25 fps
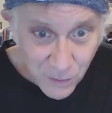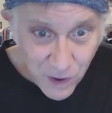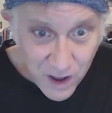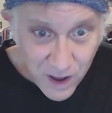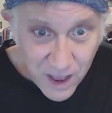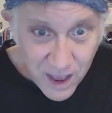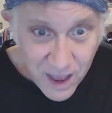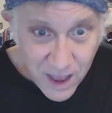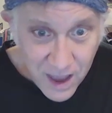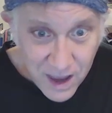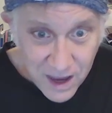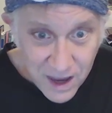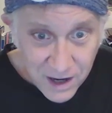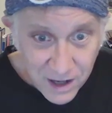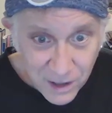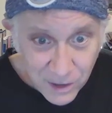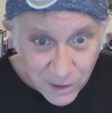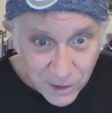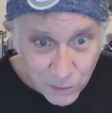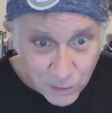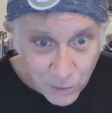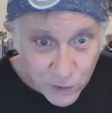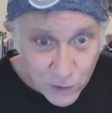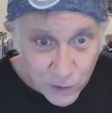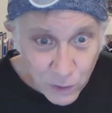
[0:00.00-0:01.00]
So
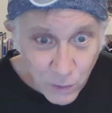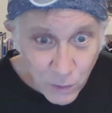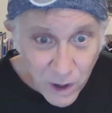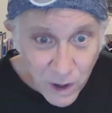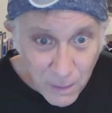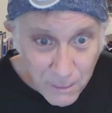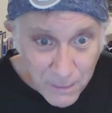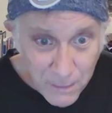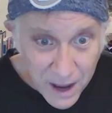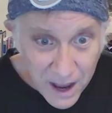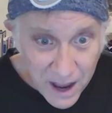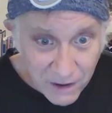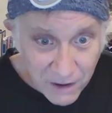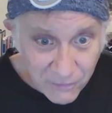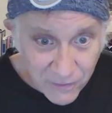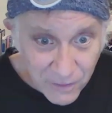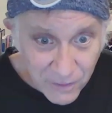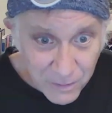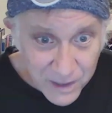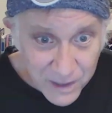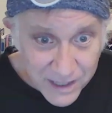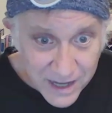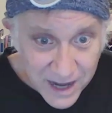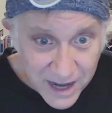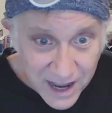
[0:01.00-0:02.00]
here's what you want to
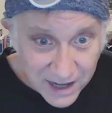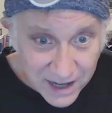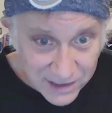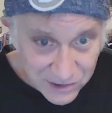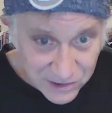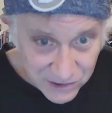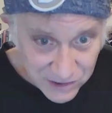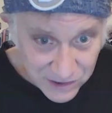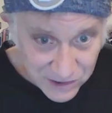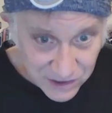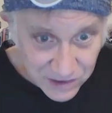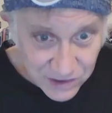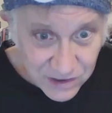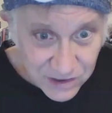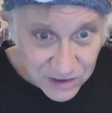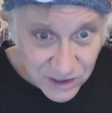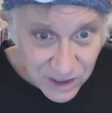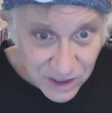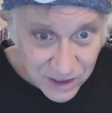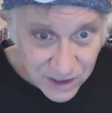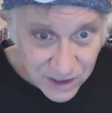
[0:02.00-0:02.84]
buy from me next.